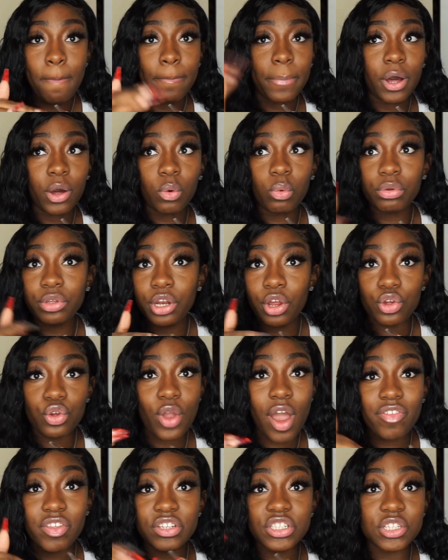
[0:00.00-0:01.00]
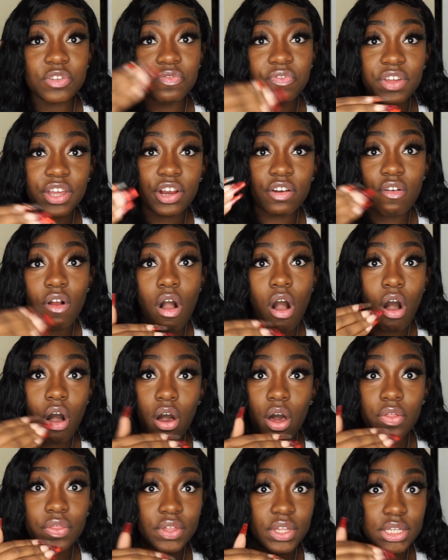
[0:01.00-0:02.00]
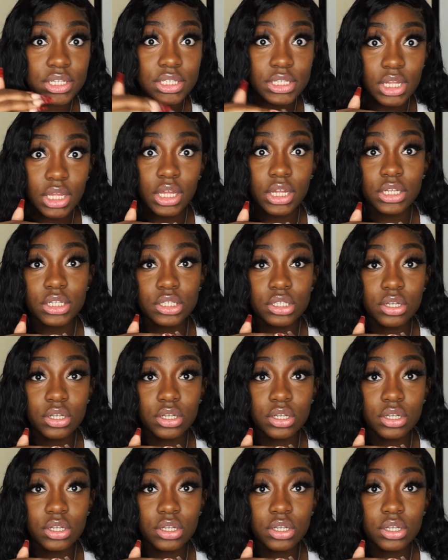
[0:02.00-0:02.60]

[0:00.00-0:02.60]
but you know, you have to just figure out all these things.